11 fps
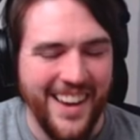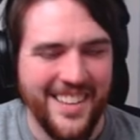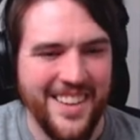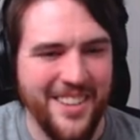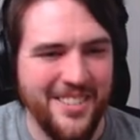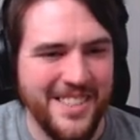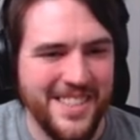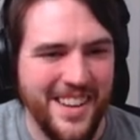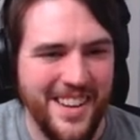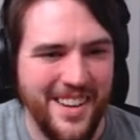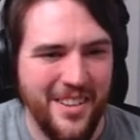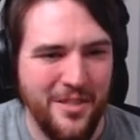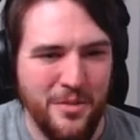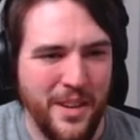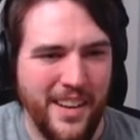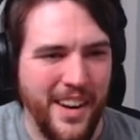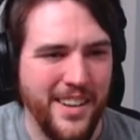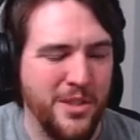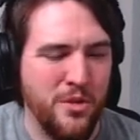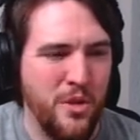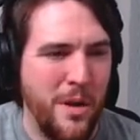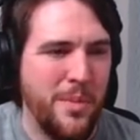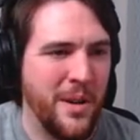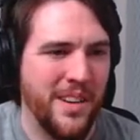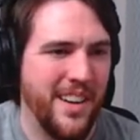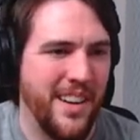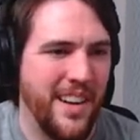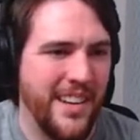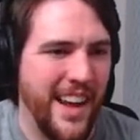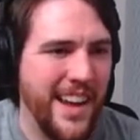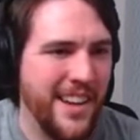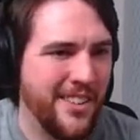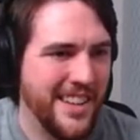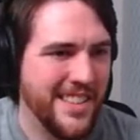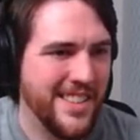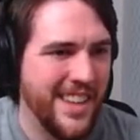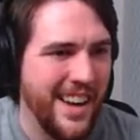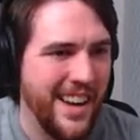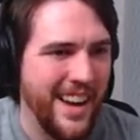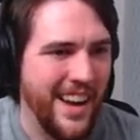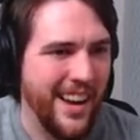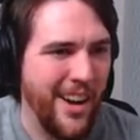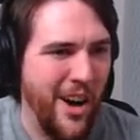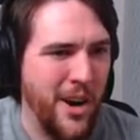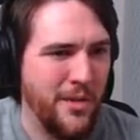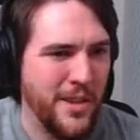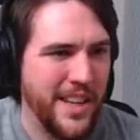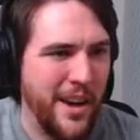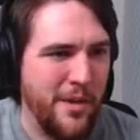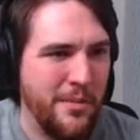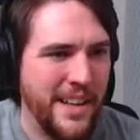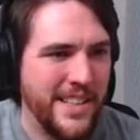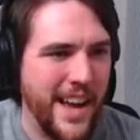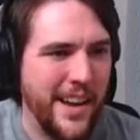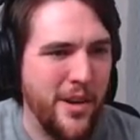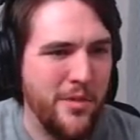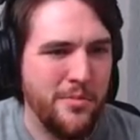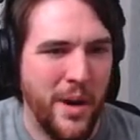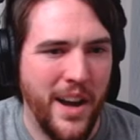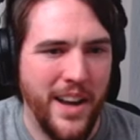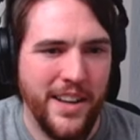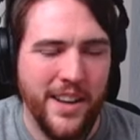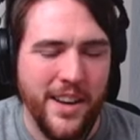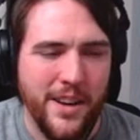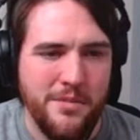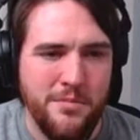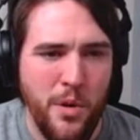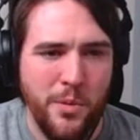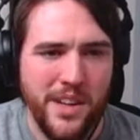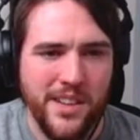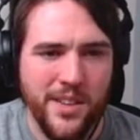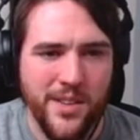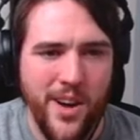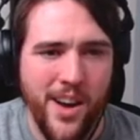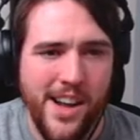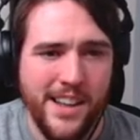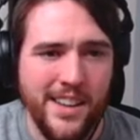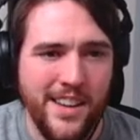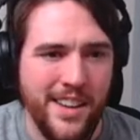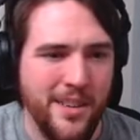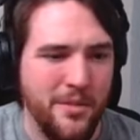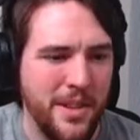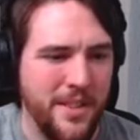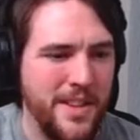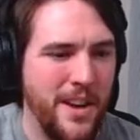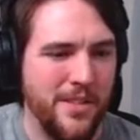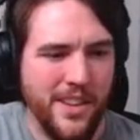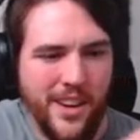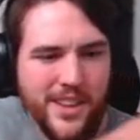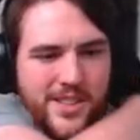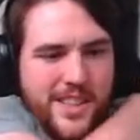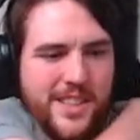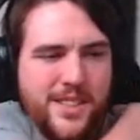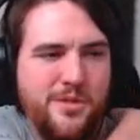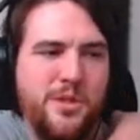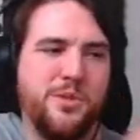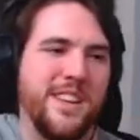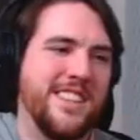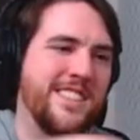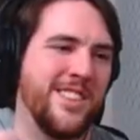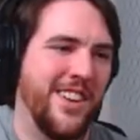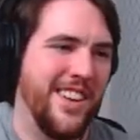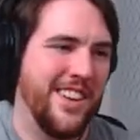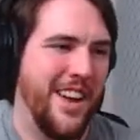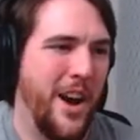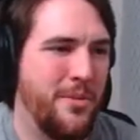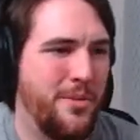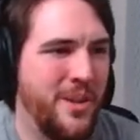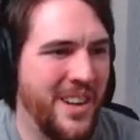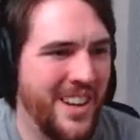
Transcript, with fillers: there was, like, I grew up on an acreage, and I offered to help my dad out by mowing the lawn. We lived out in the country. Screw this. Good enough.